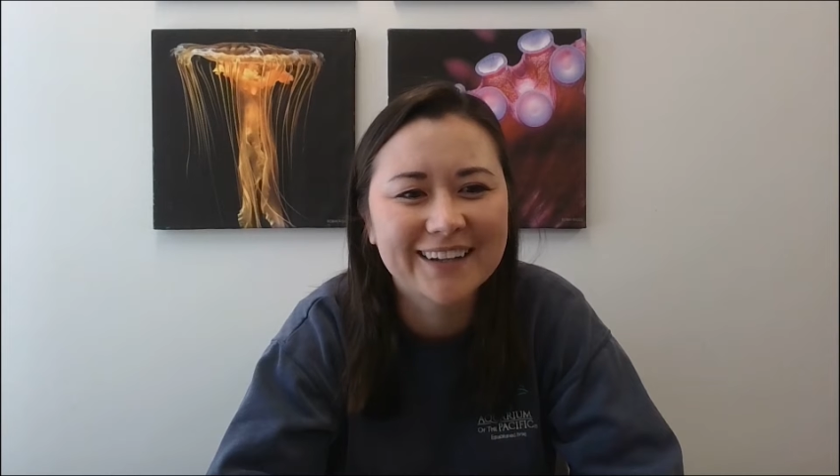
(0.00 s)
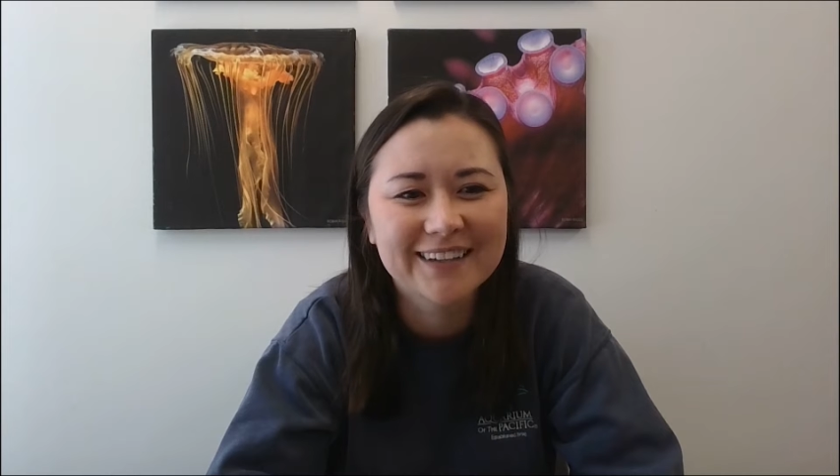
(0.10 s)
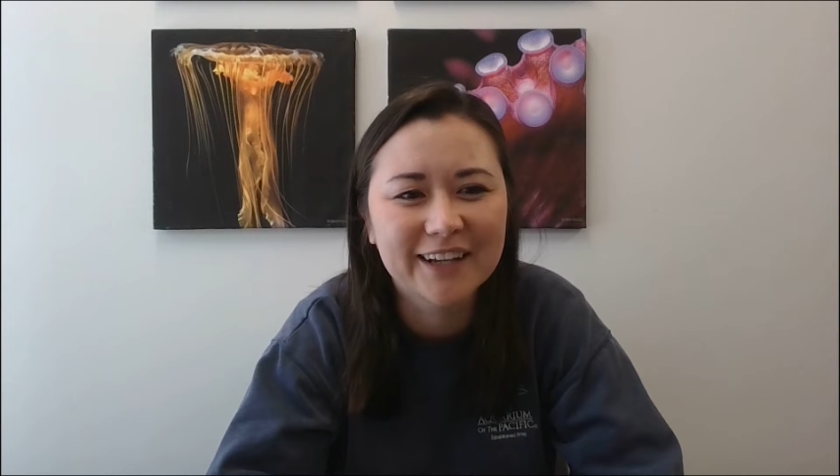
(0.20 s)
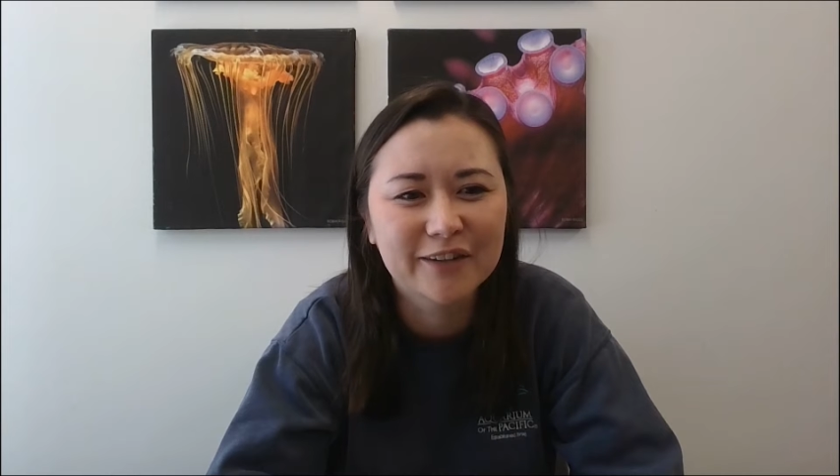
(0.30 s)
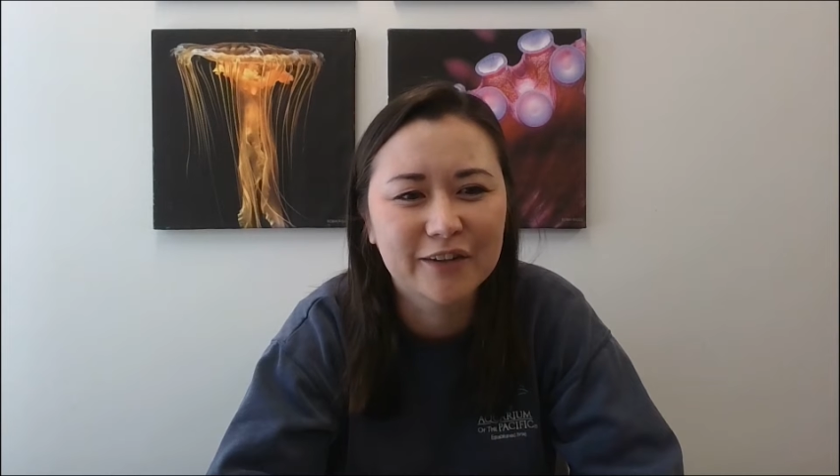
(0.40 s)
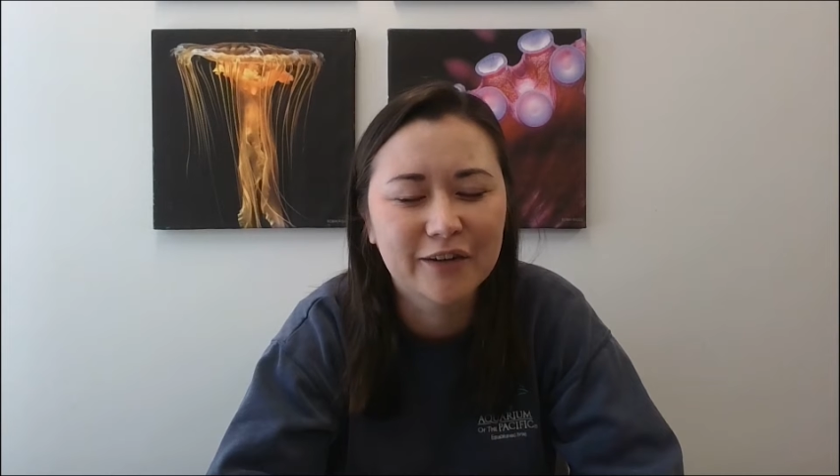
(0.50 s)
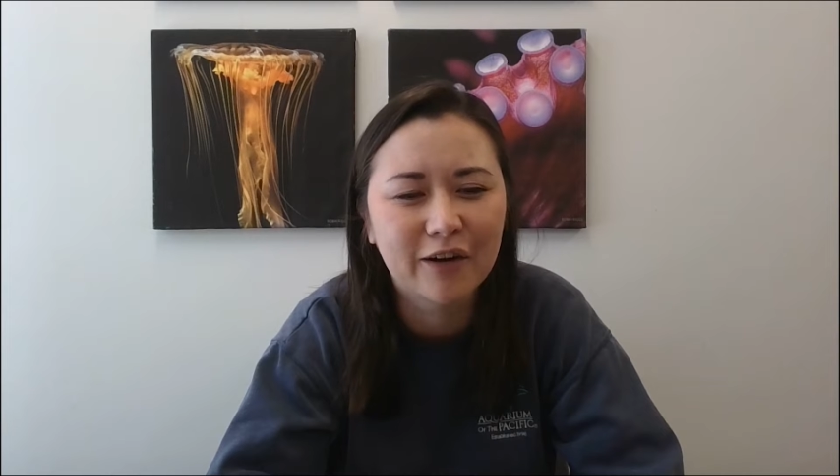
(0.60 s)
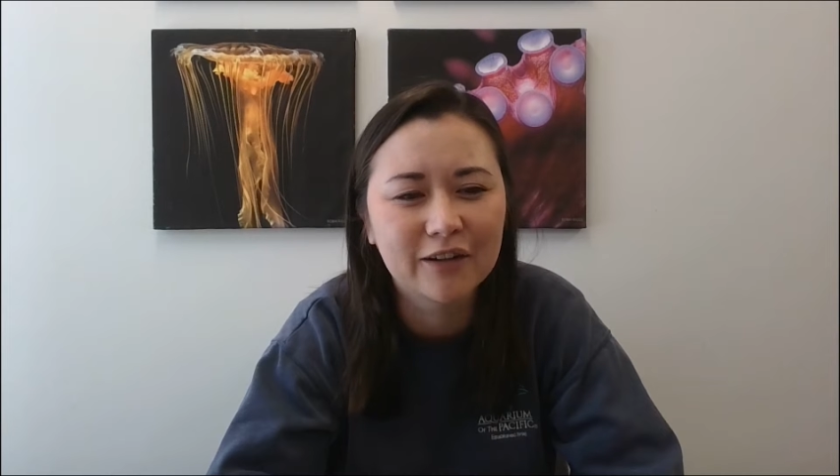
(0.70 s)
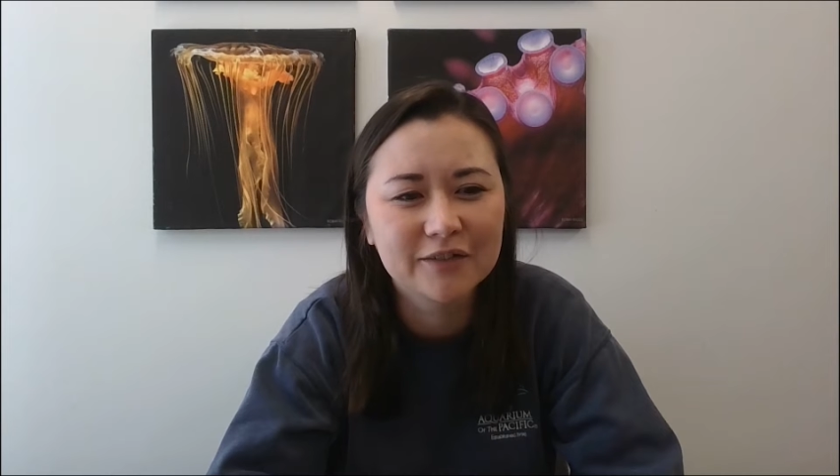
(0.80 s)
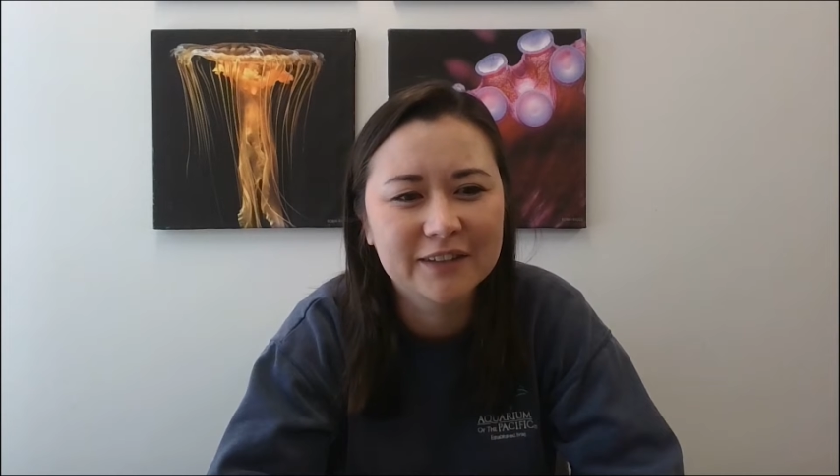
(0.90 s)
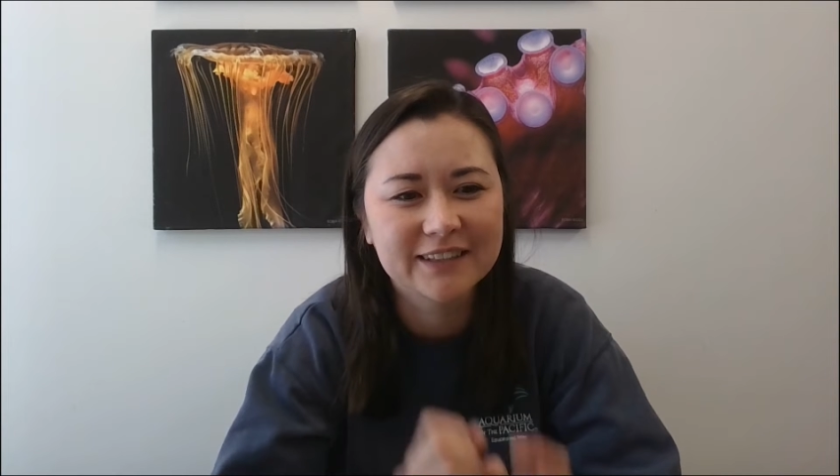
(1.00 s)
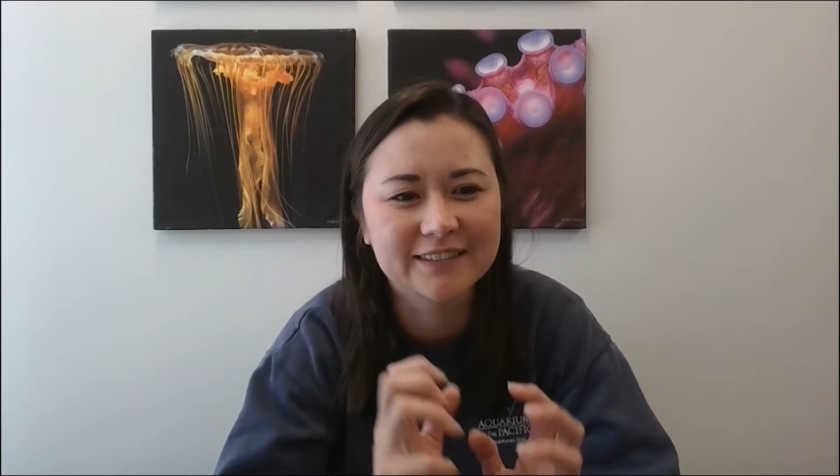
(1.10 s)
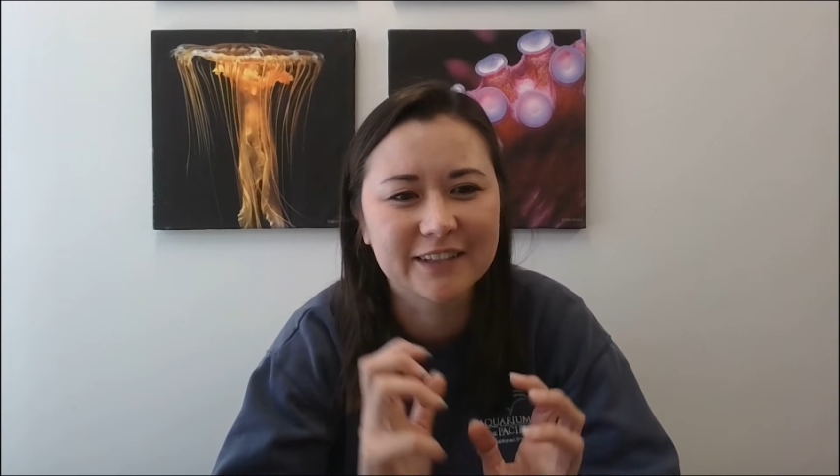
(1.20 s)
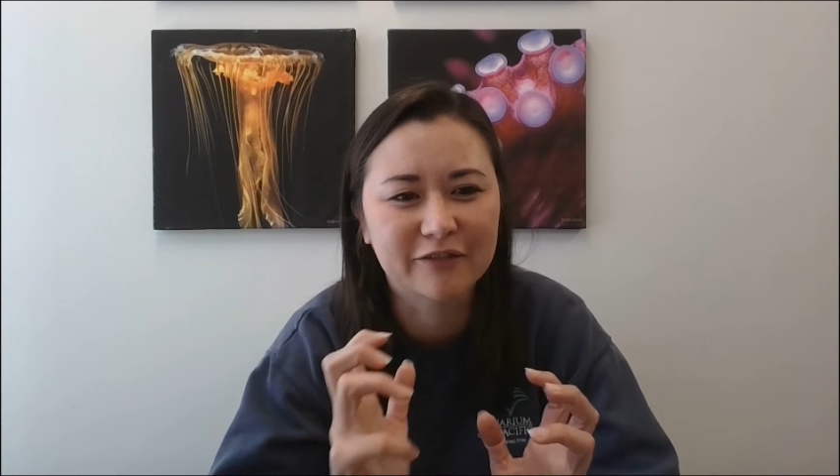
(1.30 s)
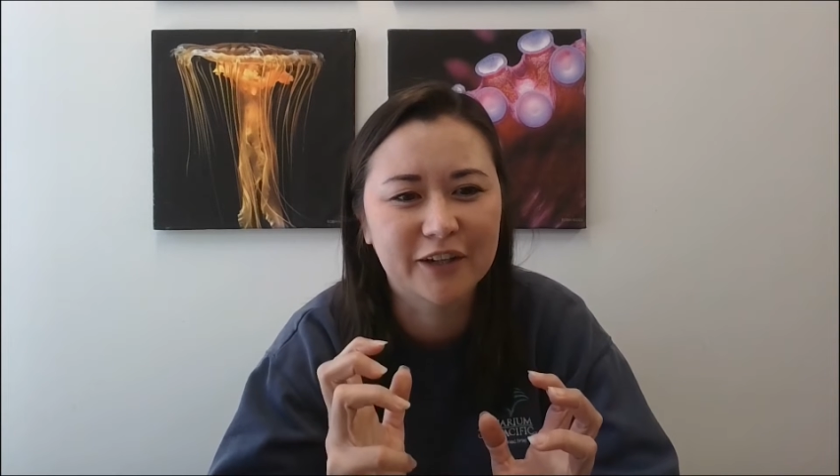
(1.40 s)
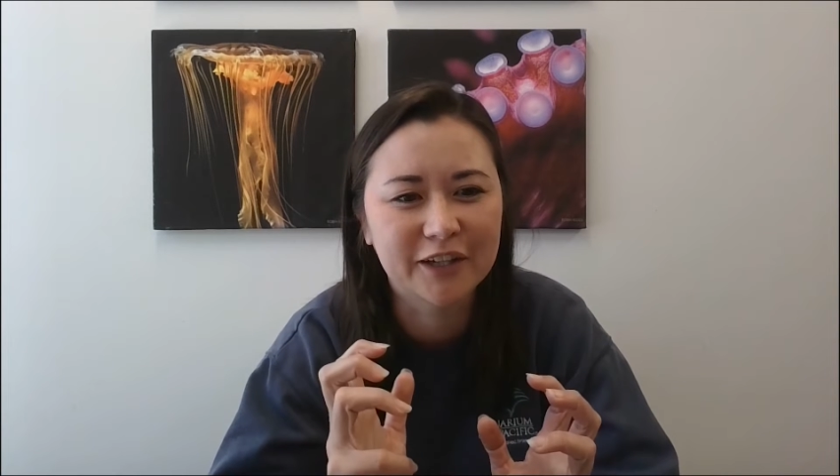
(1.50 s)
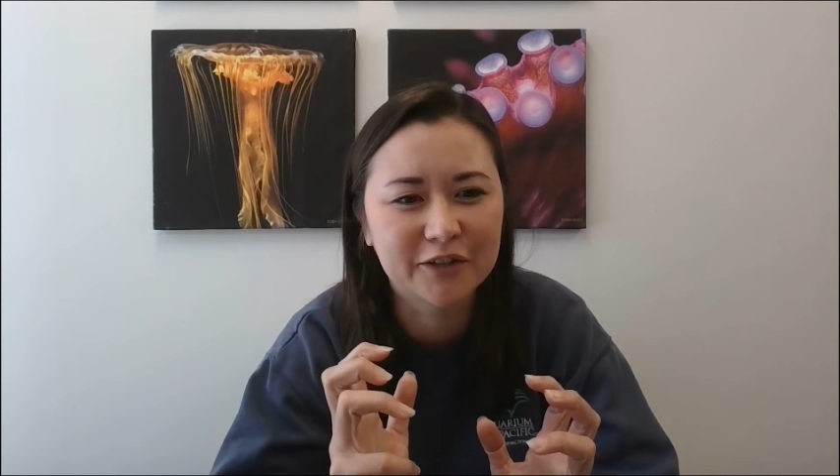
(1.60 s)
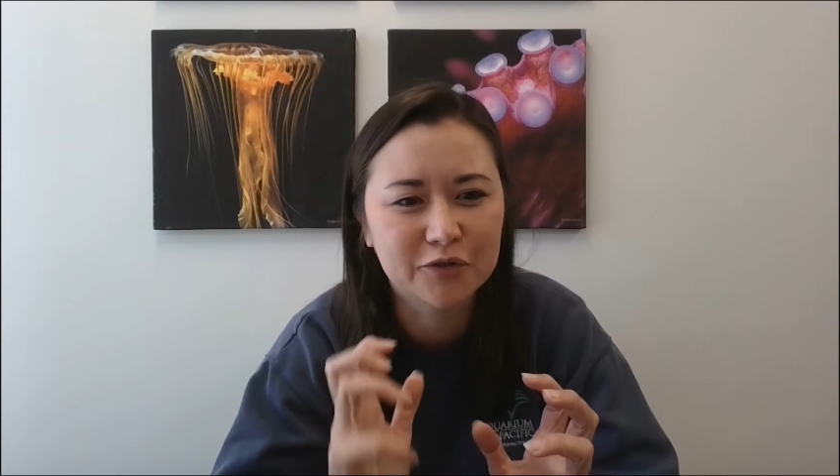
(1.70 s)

together all of these different